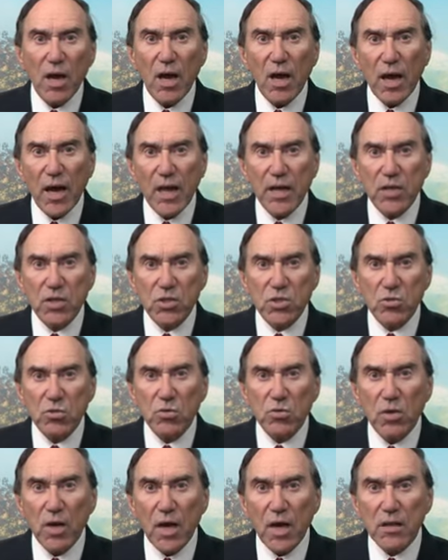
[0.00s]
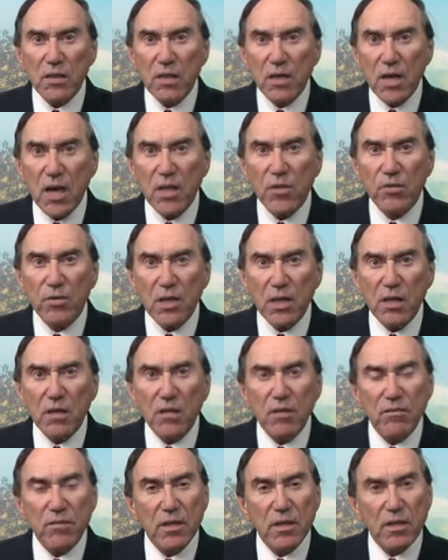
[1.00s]
at a school at the other end
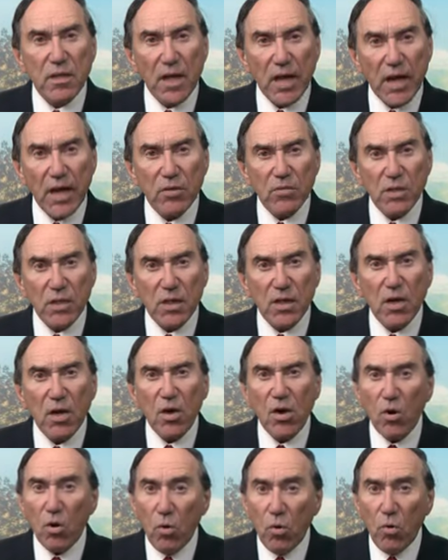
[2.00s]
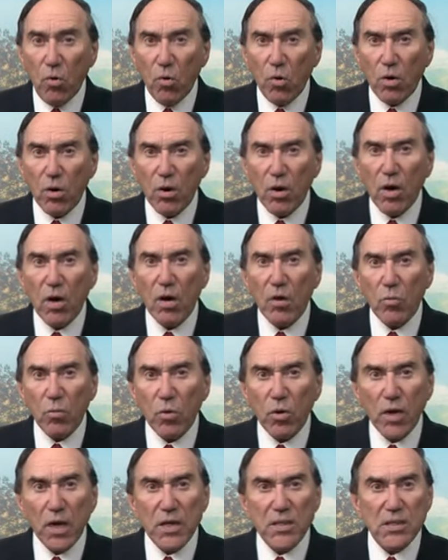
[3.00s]
of the county, or
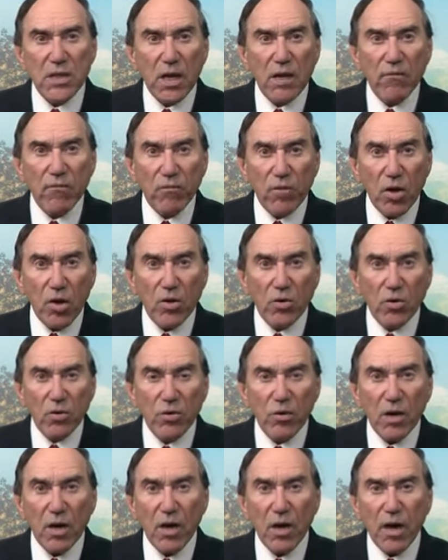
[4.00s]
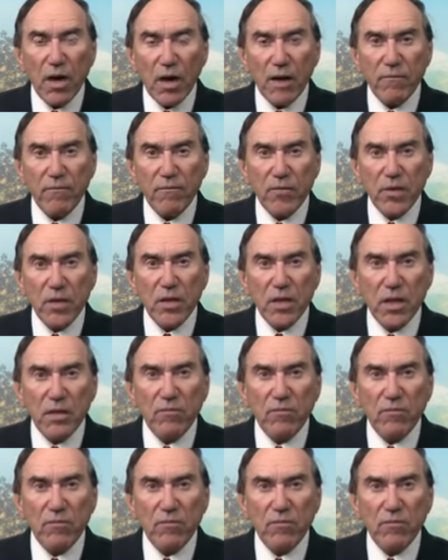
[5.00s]
work as a floater and fill in